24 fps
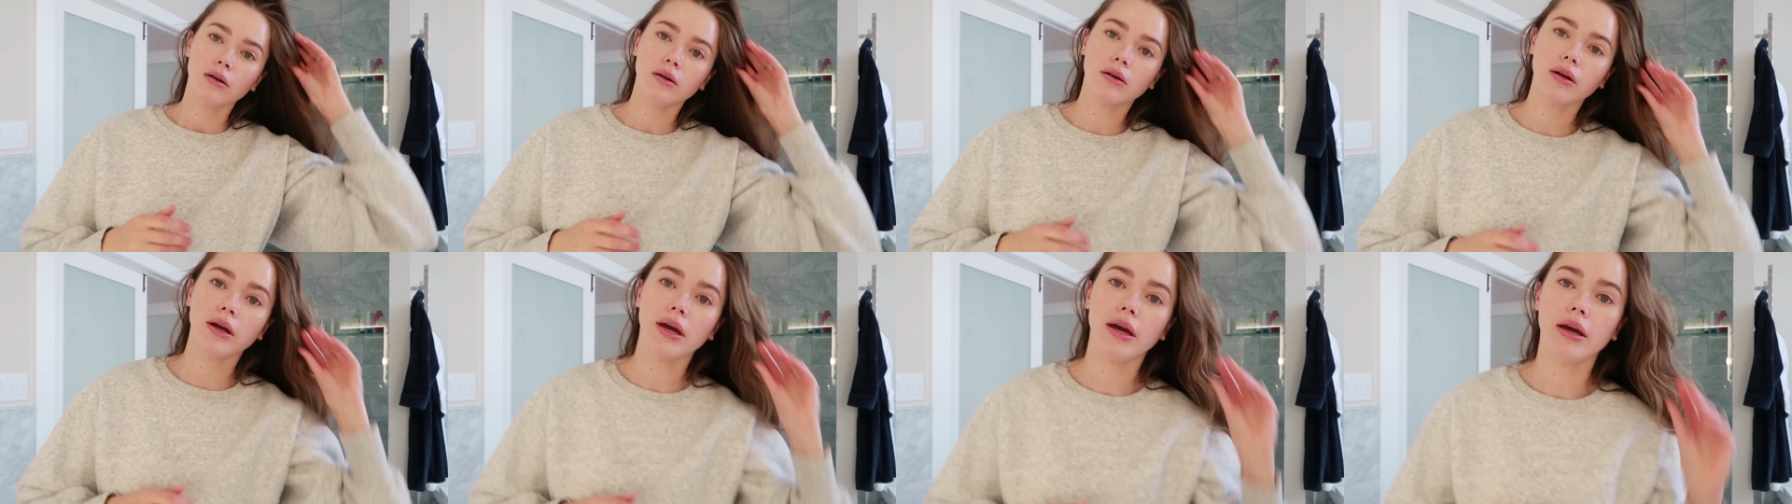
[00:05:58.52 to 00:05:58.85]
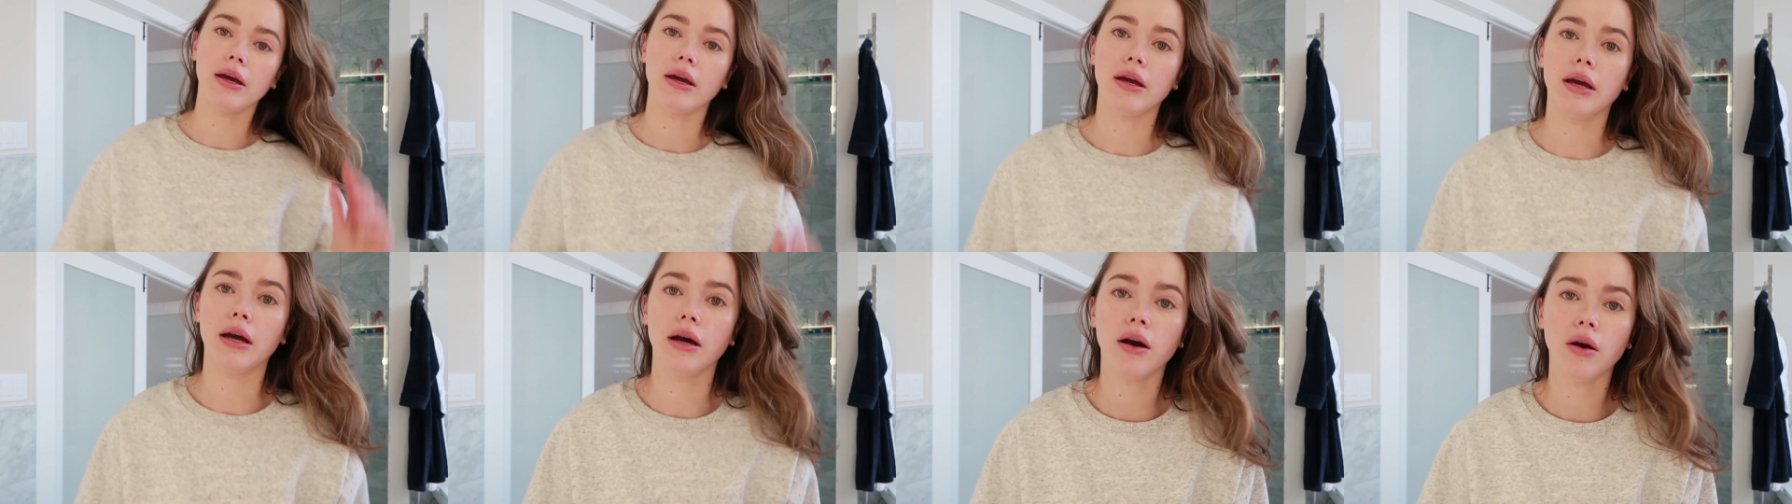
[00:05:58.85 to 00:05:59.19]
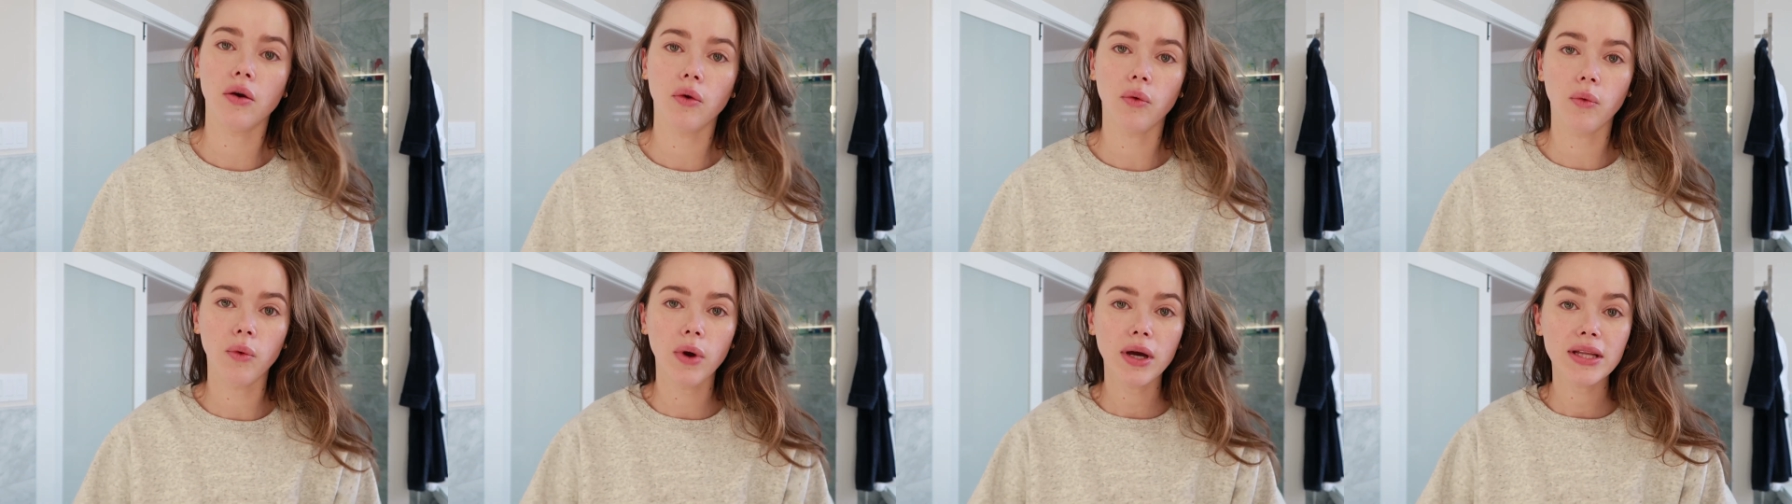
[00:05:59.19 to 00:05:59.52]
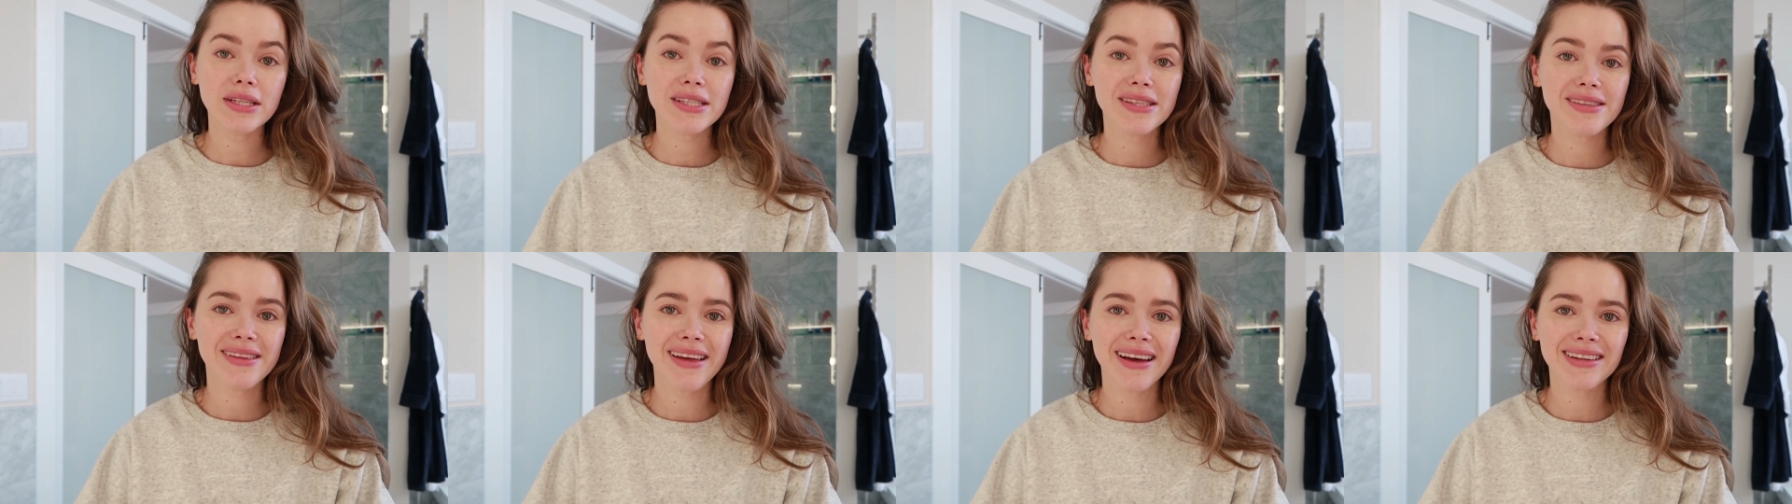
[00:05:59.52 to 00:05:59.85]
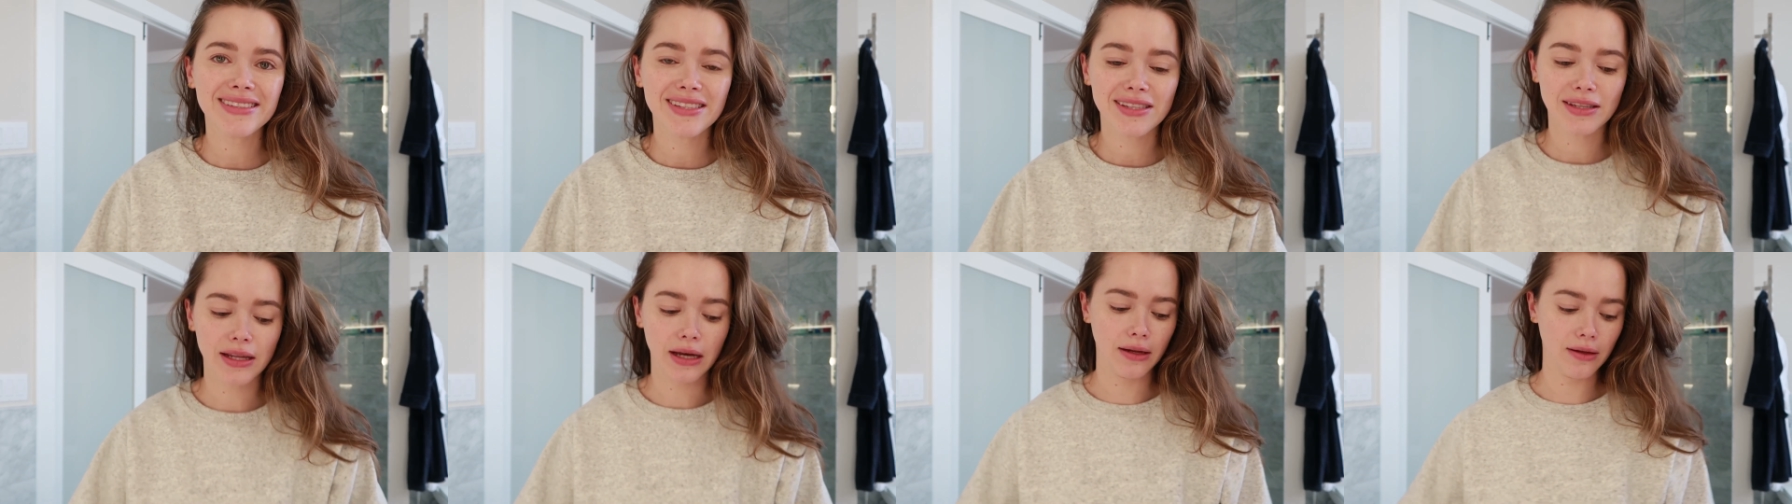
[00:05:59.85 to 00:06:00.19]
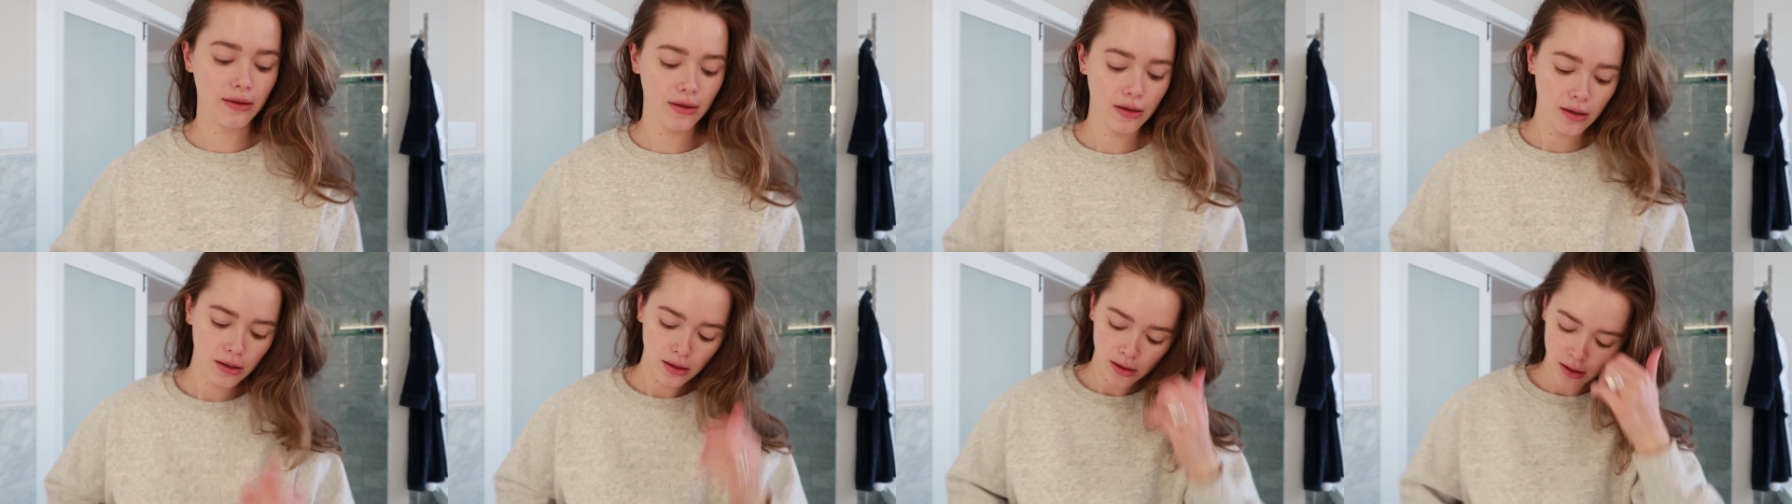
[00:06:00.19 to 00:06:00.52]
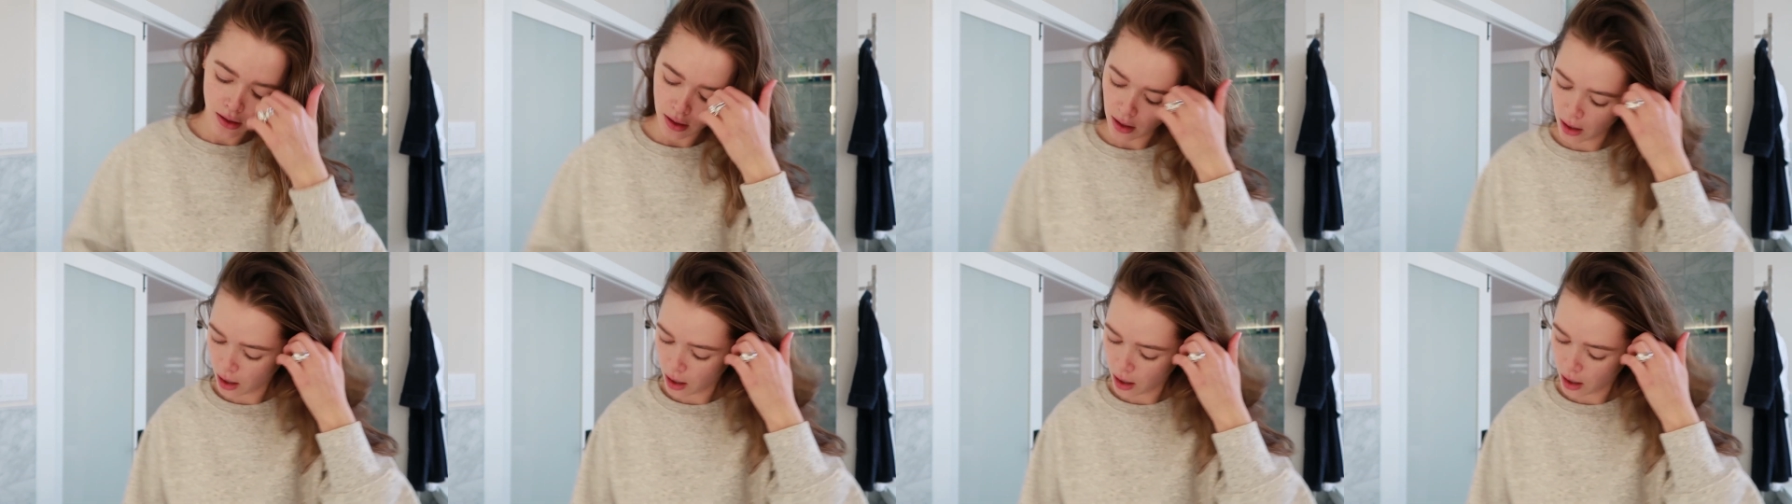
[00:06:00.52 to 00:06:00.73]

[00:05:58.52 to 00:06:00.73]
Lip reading: Okay, once that's done,